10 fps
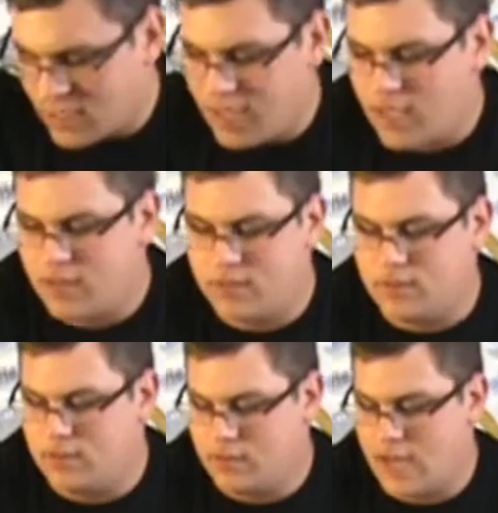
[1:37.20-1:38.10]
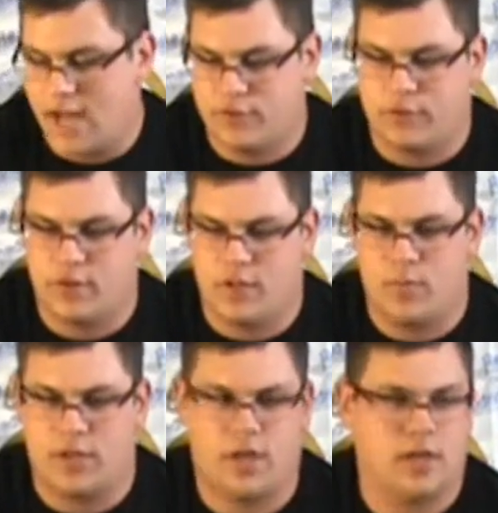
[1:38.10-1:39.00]
And naturally,
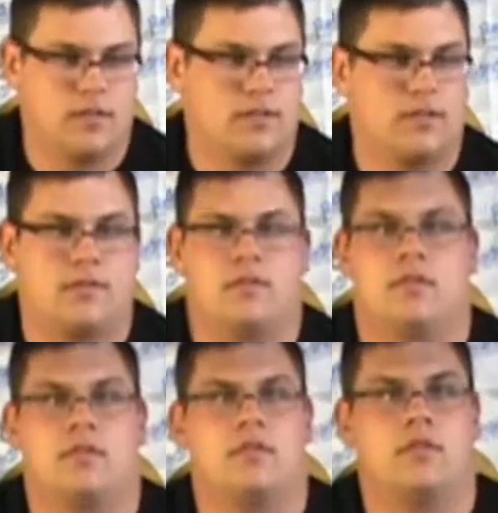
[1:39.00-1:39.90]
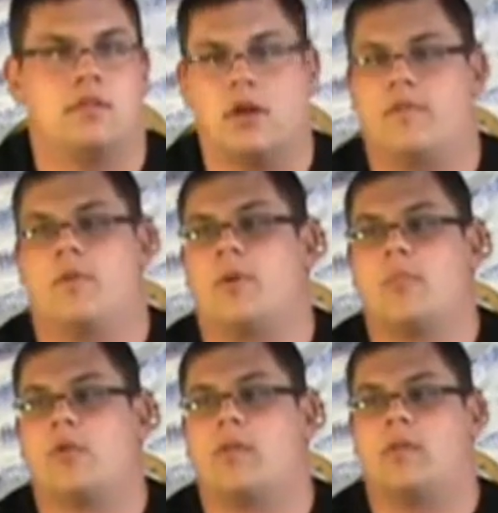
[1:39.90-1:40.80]
because none of the
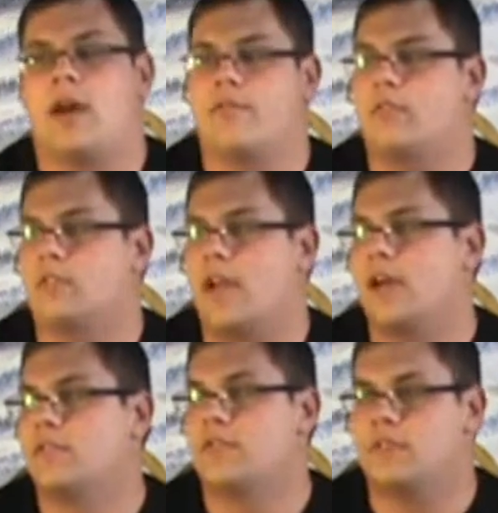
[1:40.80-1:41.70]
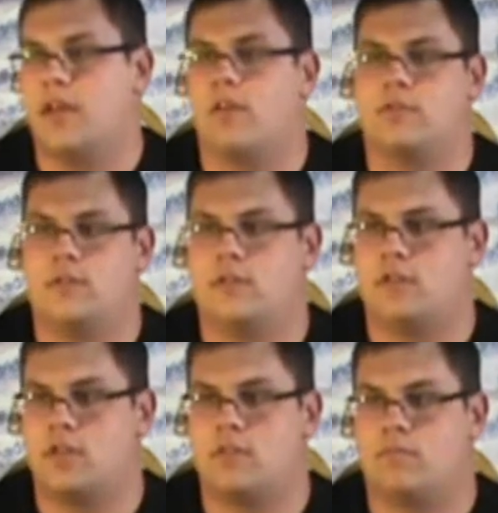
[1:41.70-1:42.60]
people have an ounce of
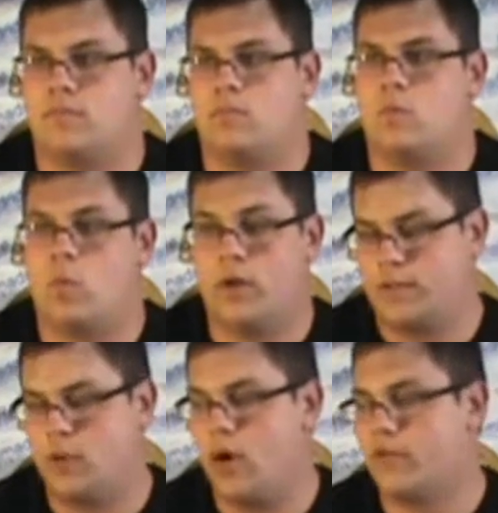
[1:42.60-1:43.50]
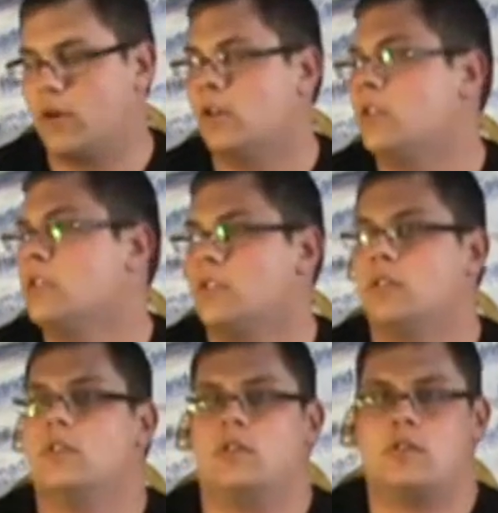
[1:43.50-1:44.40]
intelligence in them whatsoever,
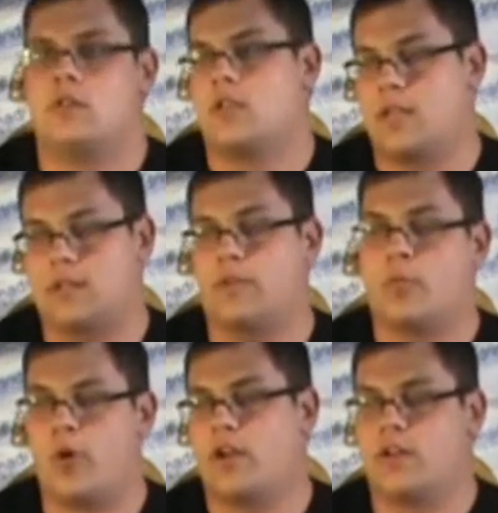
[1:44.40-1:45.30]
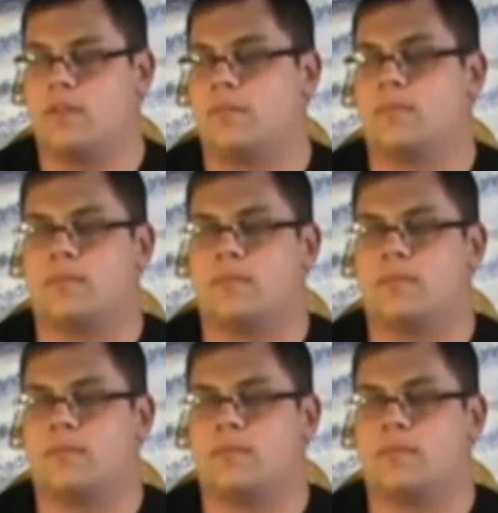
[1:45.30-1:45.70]
he gets her pregnant.